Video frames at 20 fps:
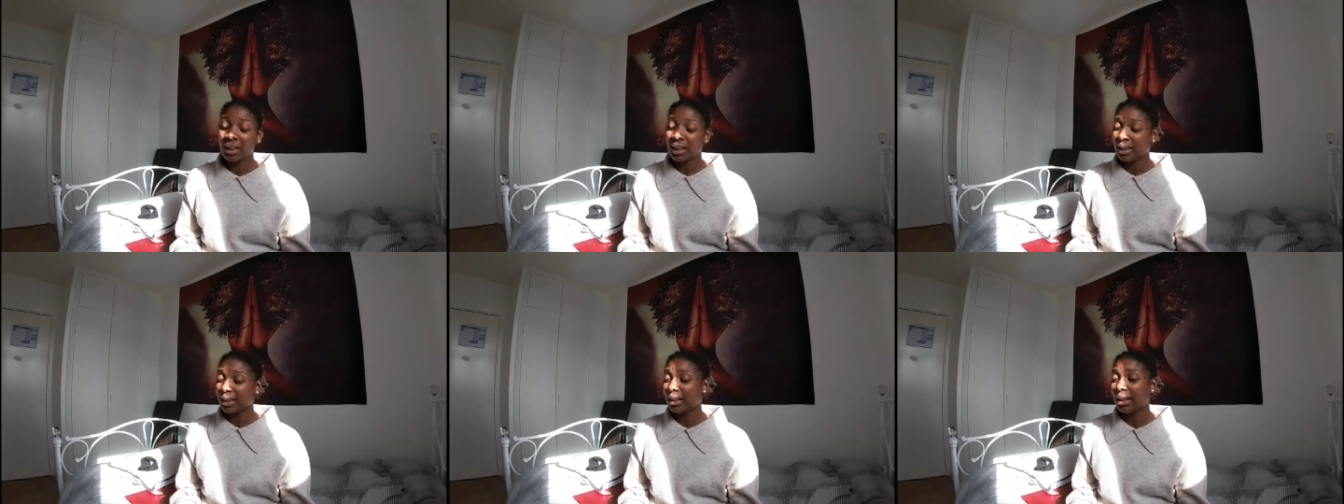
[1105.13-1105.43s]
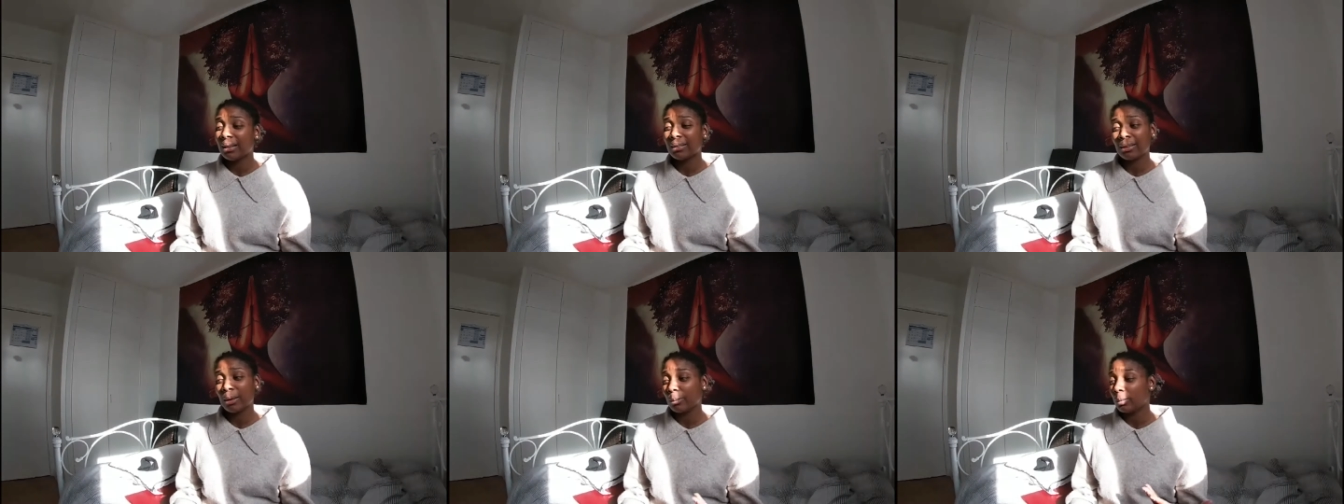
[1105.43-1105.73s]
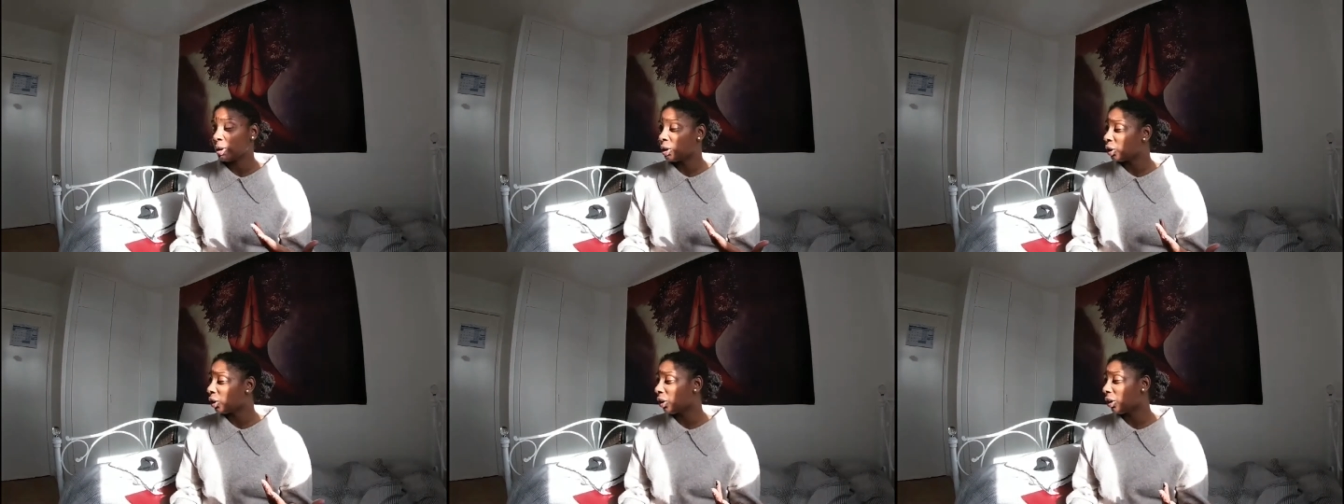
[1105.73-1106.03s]
and I'm
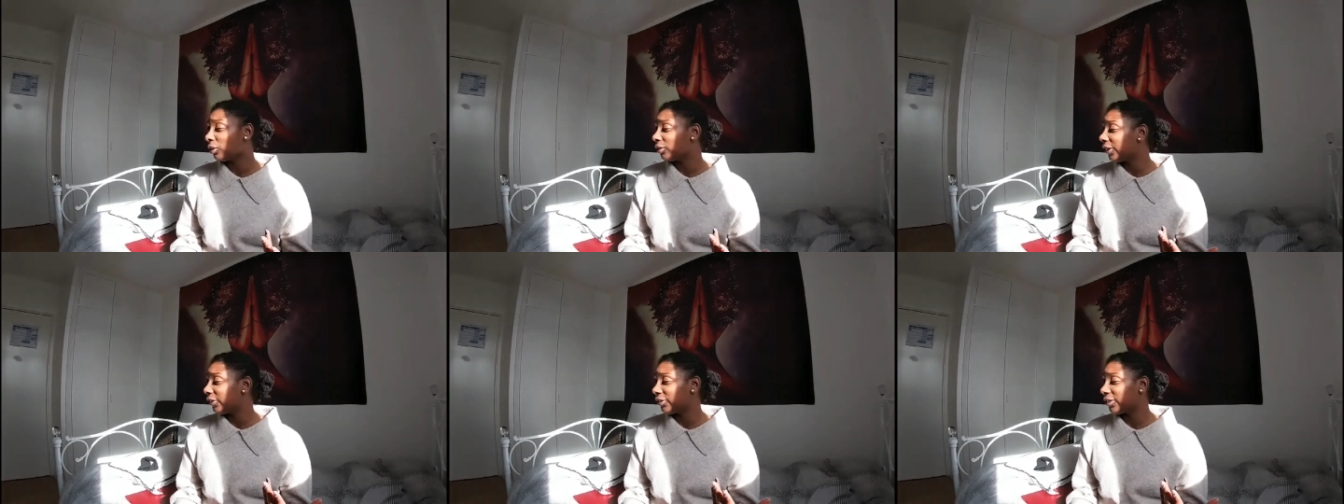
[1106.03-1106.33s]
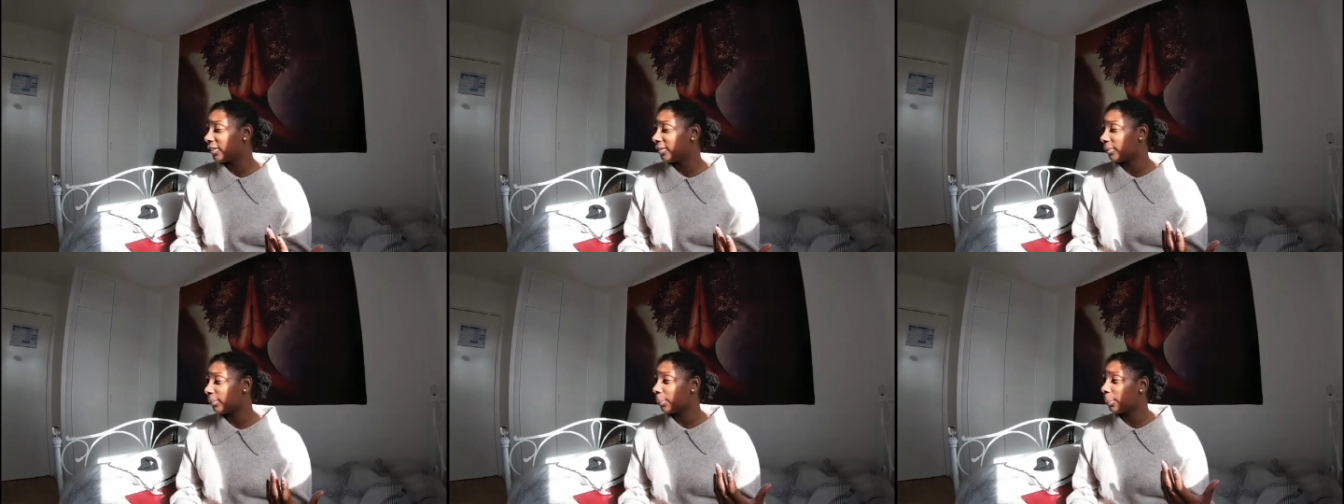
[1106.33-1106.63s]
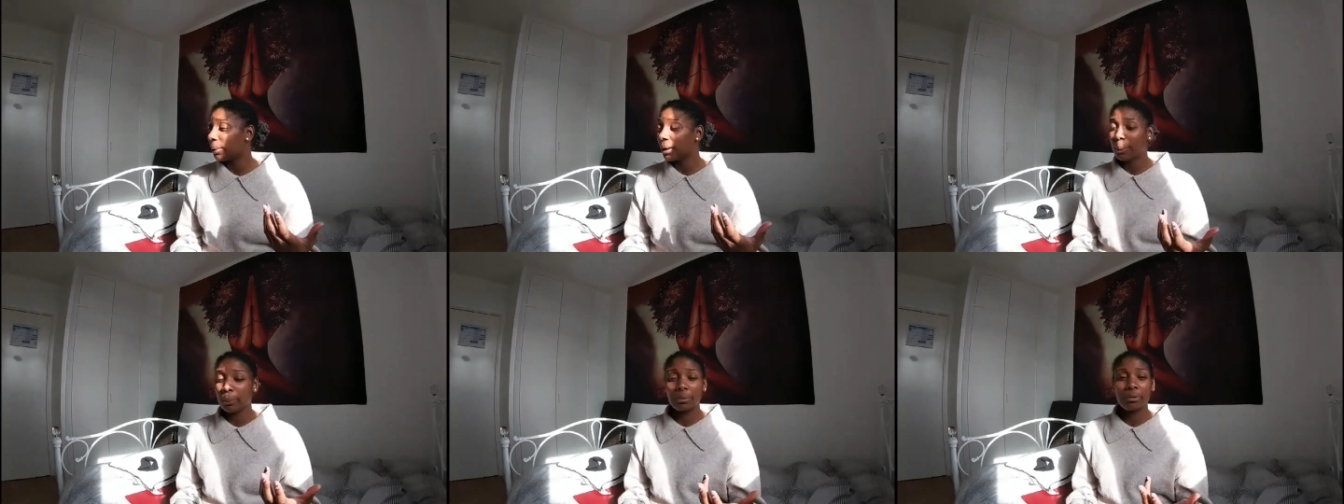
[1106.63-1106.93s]
sure even
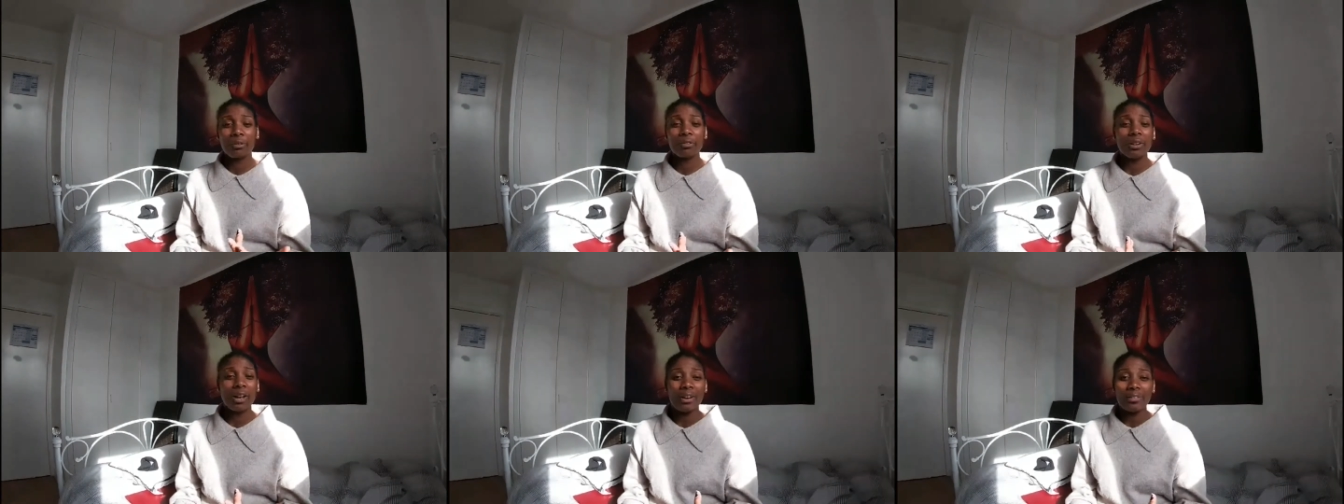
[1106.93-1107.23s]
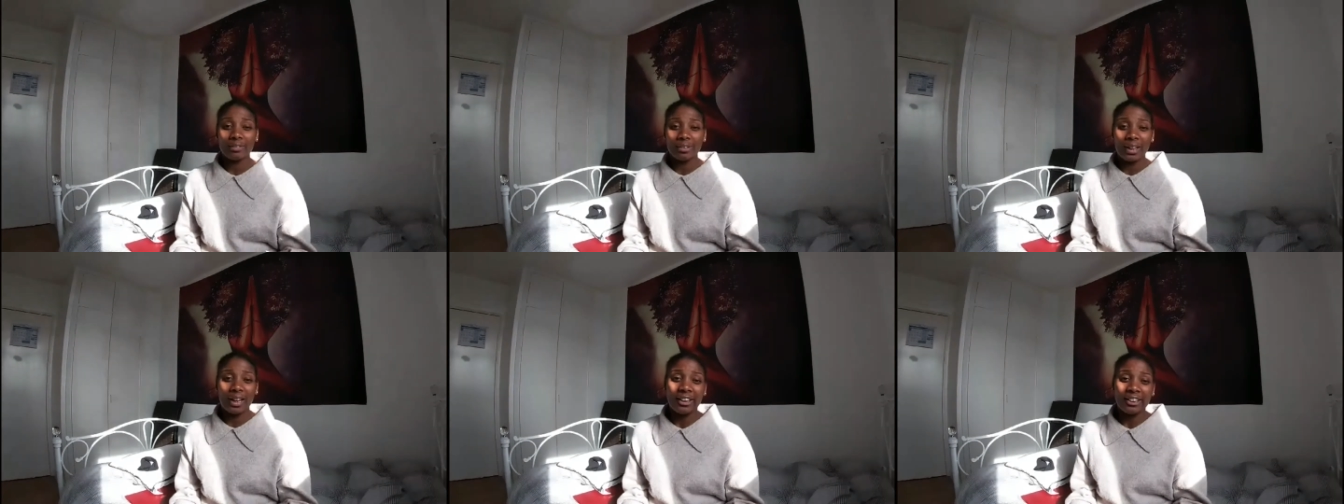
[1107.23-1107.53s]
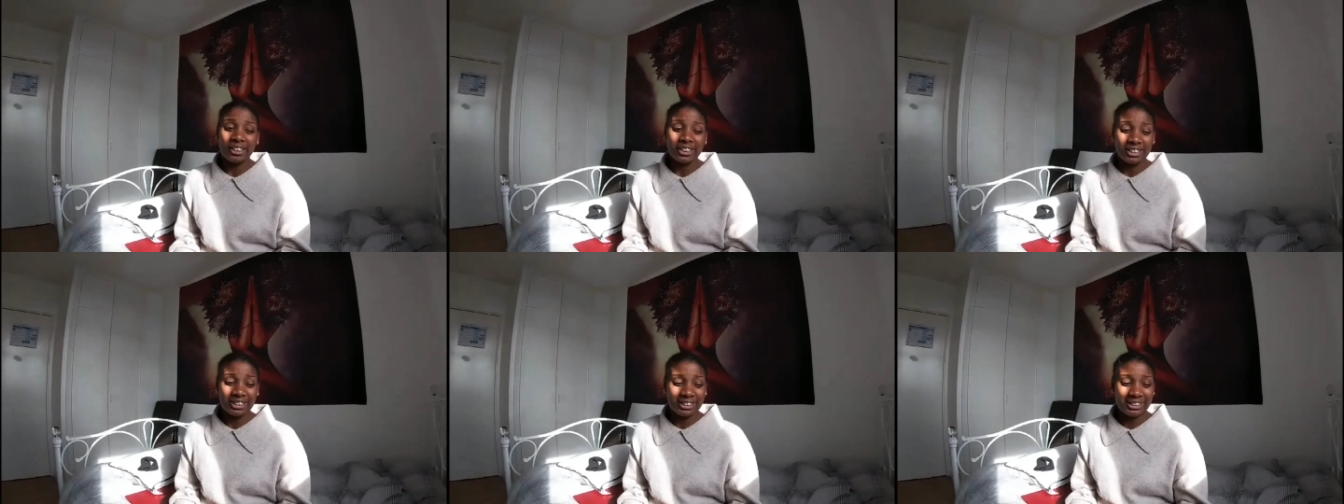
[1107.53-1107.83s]
people of other
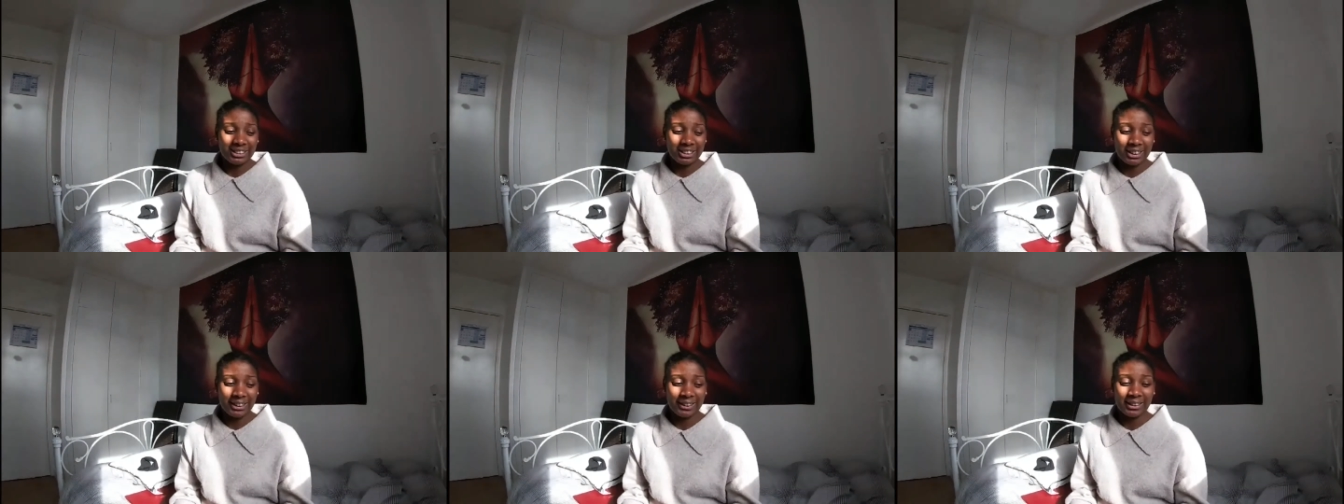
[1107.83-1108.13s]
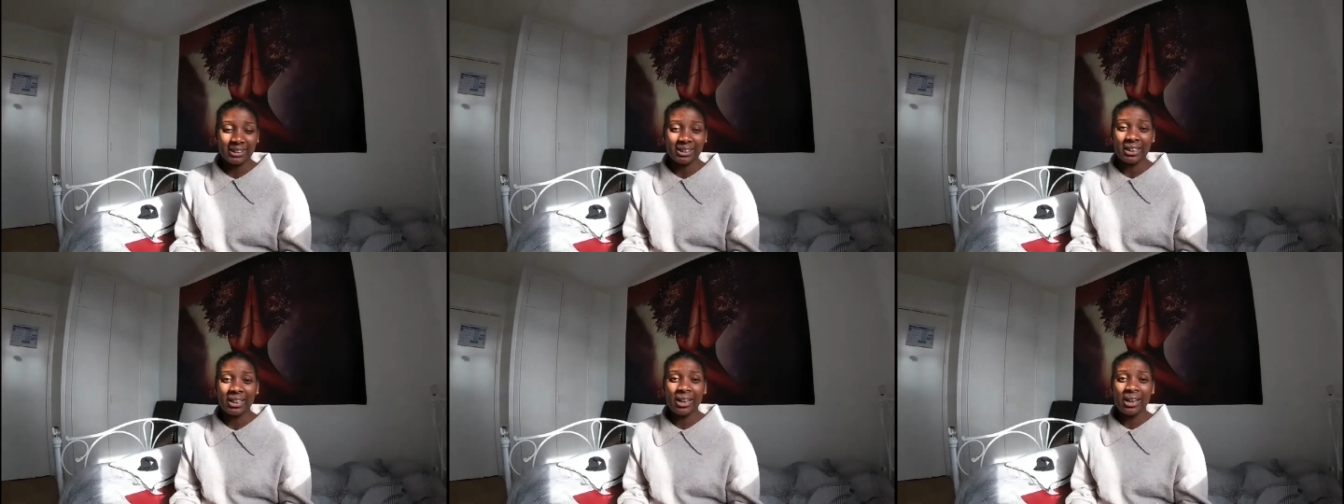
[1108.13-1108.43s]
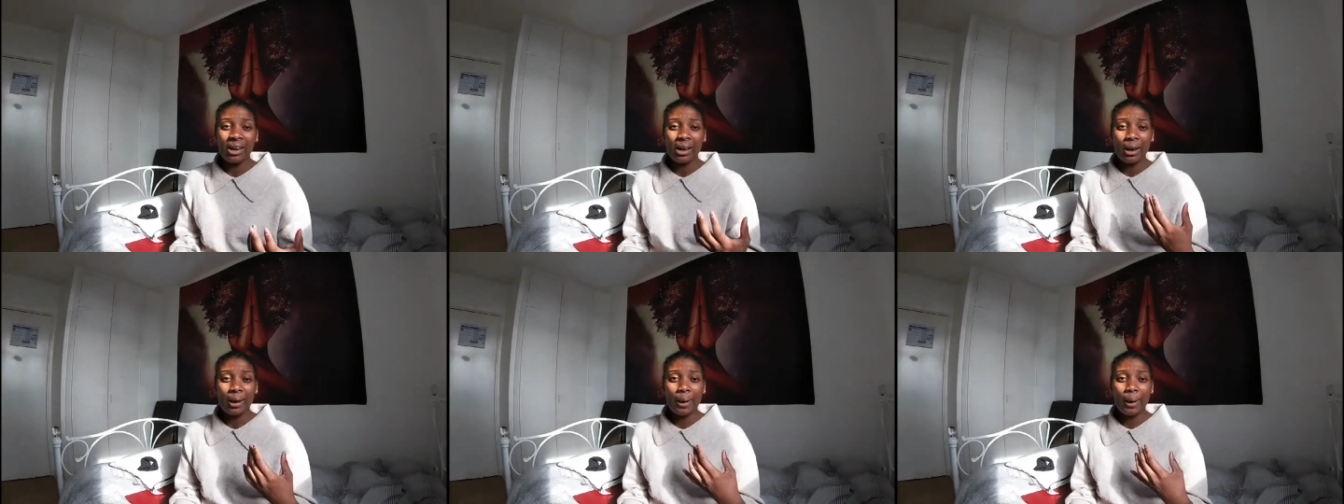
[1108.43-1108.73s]
heritages,
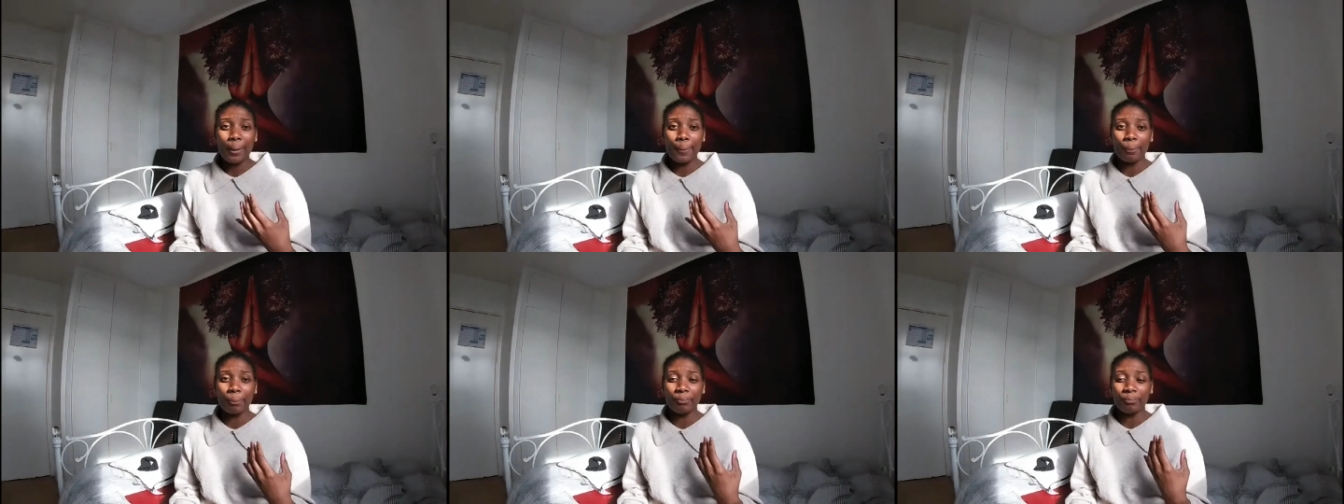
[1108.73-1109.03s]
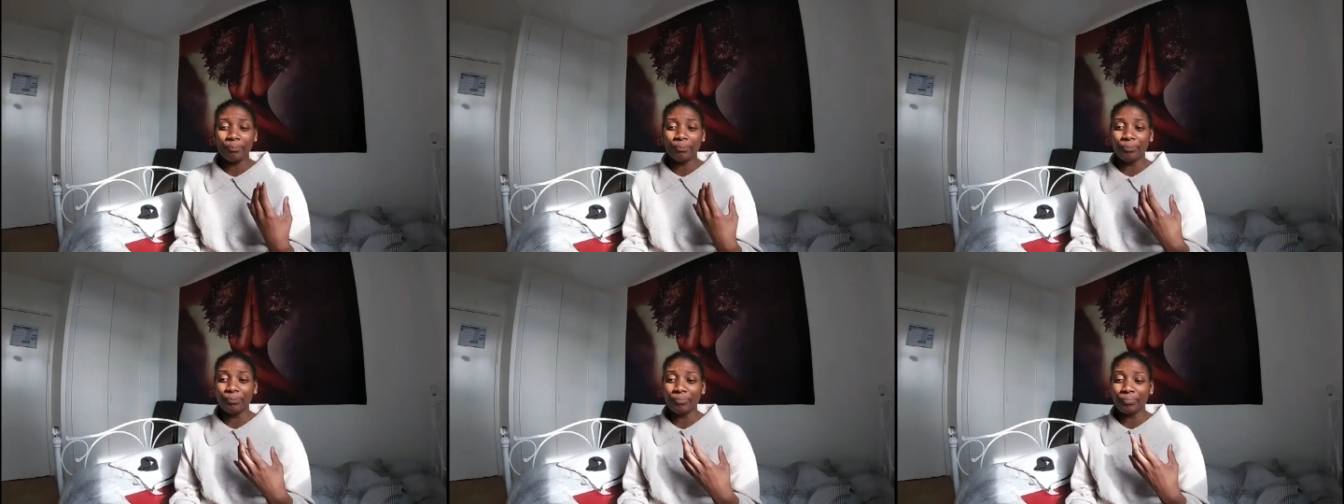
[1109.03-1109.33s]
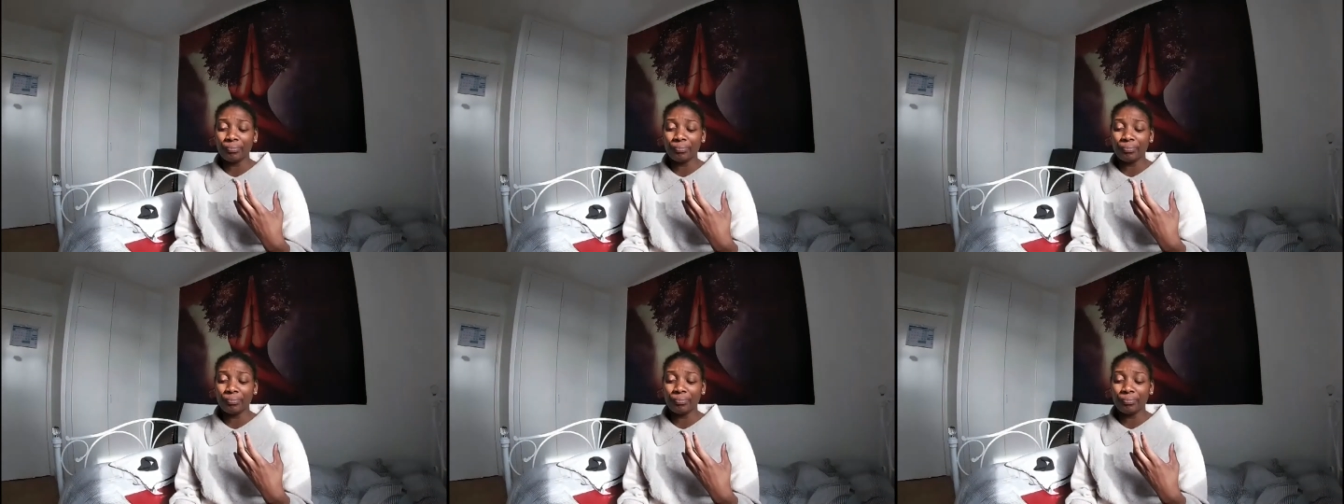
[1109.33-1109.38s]
um,